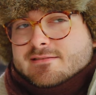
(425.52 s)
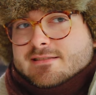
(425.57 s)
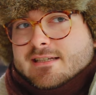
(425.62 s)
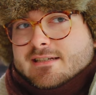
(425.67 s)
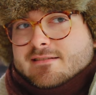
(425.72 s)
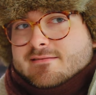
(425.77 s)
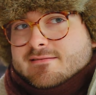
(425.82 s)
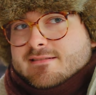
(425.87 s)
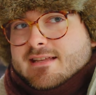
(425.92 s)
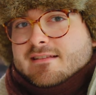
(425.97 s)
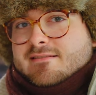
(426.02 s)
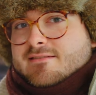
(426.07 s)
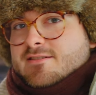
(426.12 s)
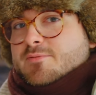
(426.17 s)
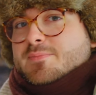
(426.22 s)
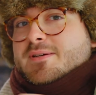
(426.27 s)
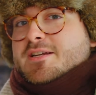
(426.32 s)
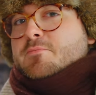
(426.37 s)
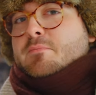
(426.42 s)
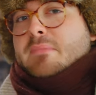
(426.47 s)
then that
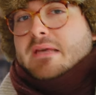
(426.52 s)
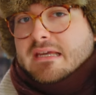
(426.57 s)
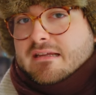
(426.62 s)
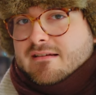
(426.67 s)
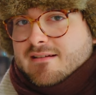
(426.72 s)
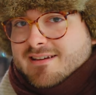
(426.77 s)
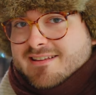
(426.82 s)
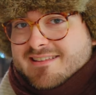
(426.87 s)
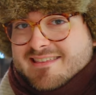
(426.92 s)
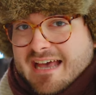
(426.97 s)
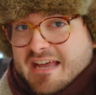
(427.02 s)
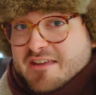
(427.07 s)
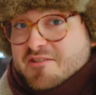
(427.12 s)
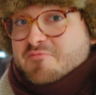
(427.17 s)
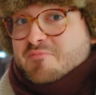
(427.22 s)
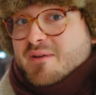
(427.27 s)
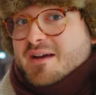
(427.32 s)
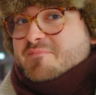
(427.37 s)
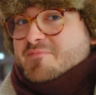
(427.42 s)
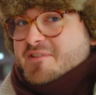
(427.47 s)
little bit of meat that
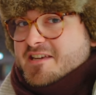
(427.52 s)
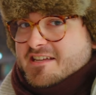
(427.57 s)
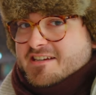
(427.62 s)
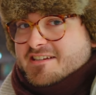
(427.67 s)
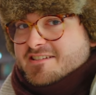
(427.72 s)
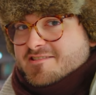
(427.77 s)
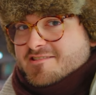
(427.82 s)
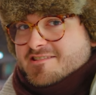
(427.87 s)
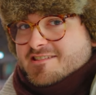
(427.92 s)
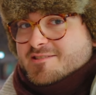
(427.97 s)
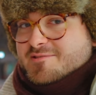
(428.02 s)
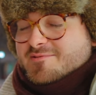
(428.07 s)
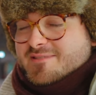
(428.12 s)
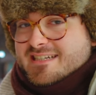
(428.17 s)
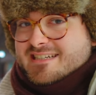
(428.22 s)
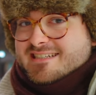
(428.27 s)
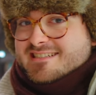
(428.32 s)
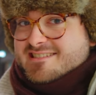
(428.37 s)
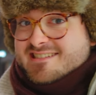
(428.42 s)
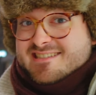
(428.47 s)
you might be eating during the week